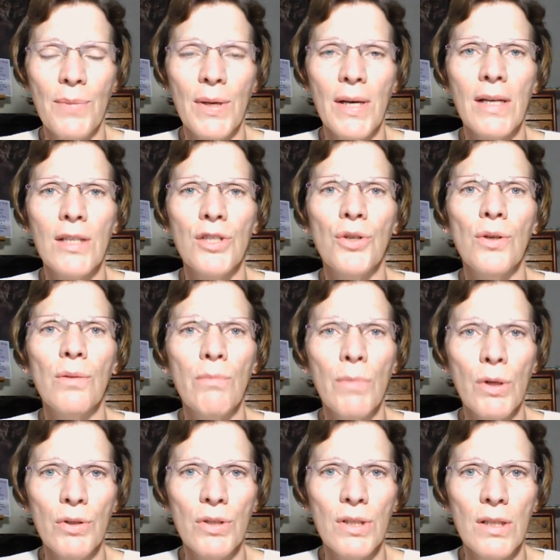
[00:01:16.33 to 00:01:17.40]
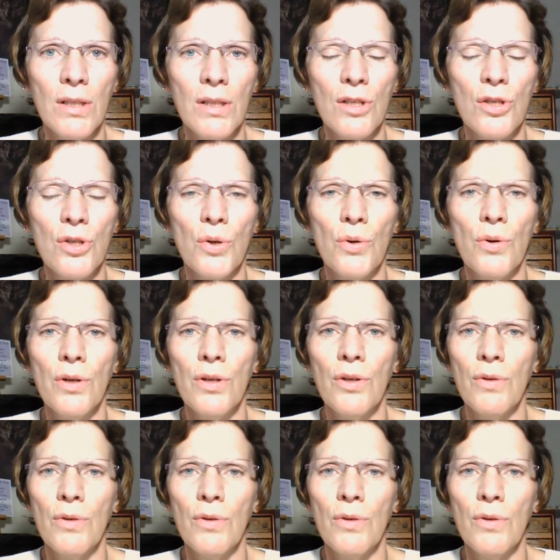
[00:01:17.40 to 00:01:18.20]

because you're immersed in the story.